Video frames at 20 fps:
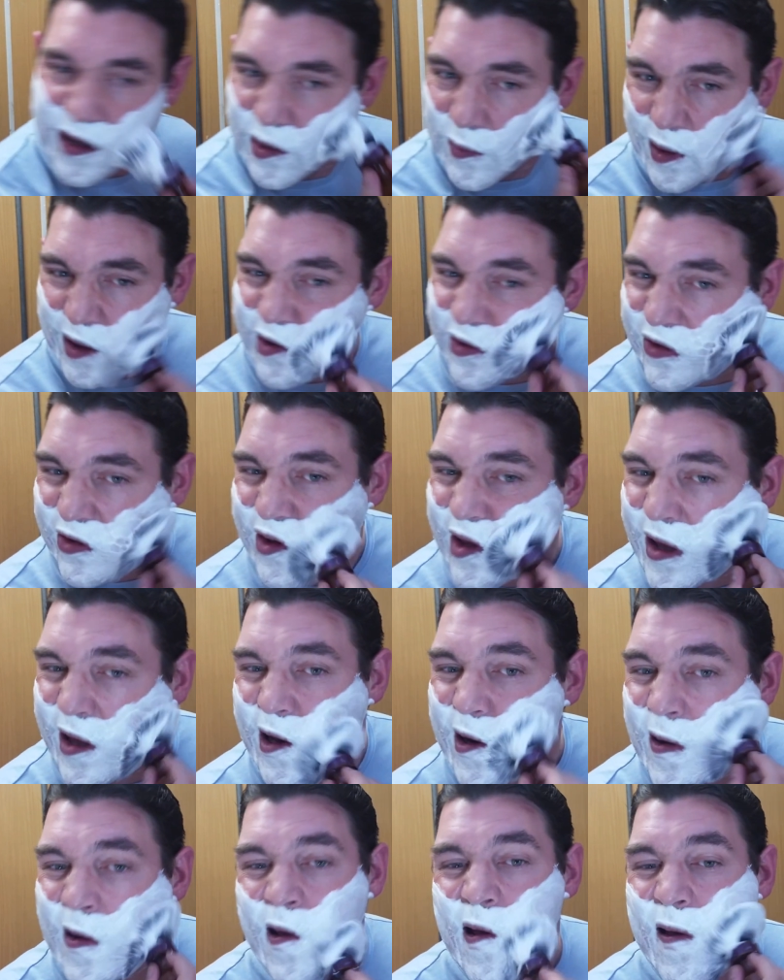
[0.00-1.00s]
into my
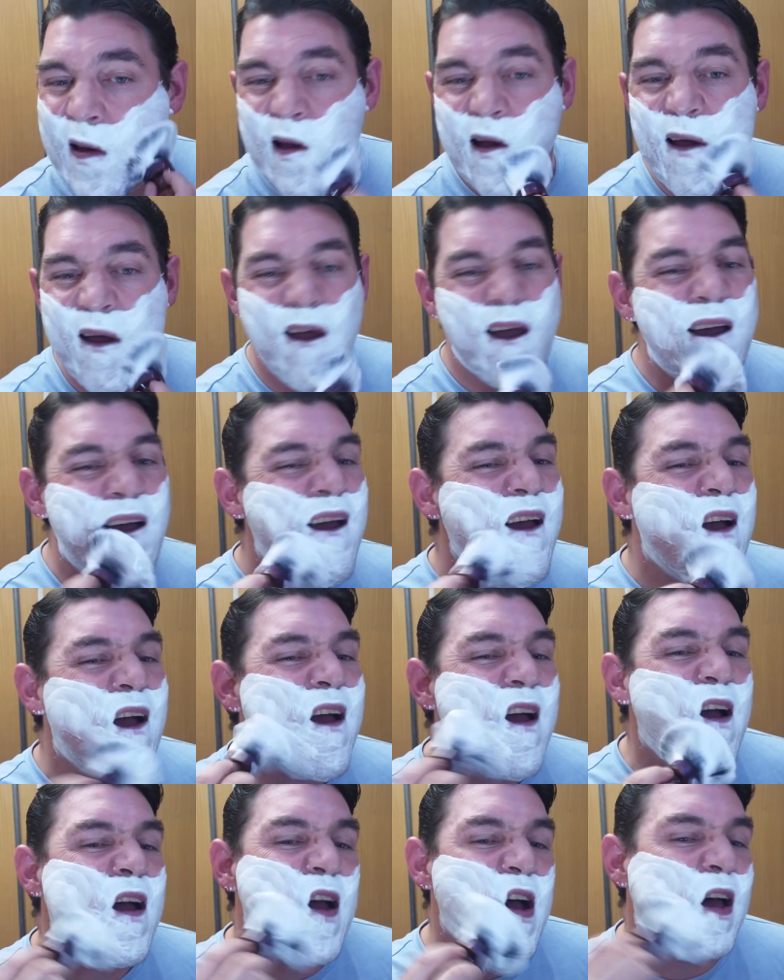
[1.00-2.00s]
skin,
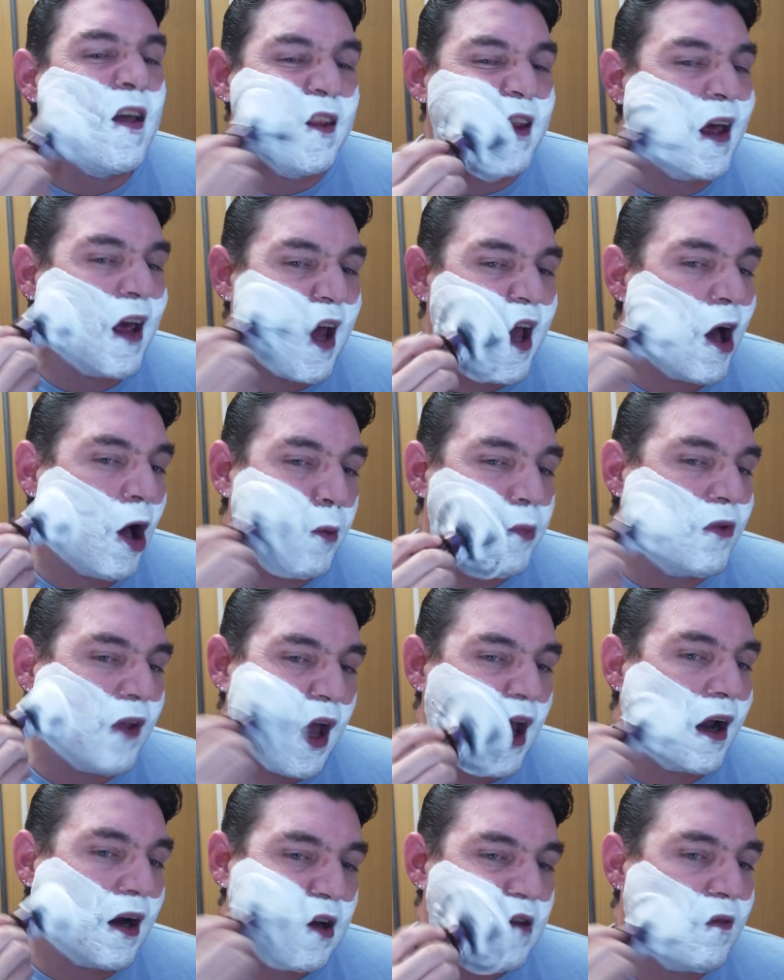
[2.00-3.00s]
and that helps
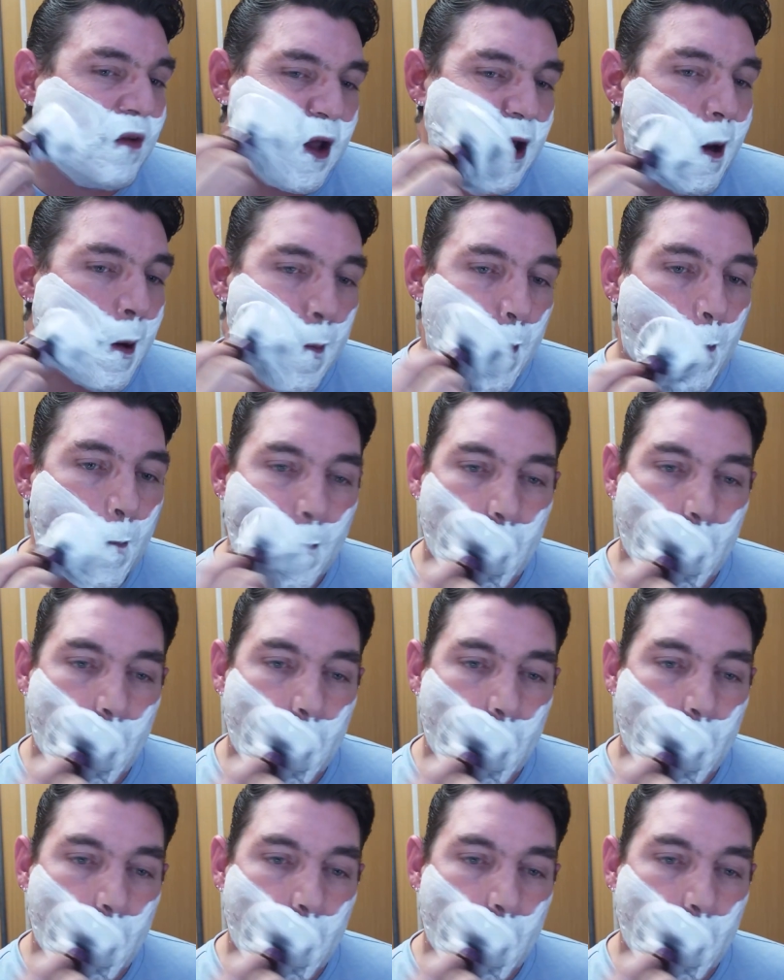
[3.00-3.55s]
activate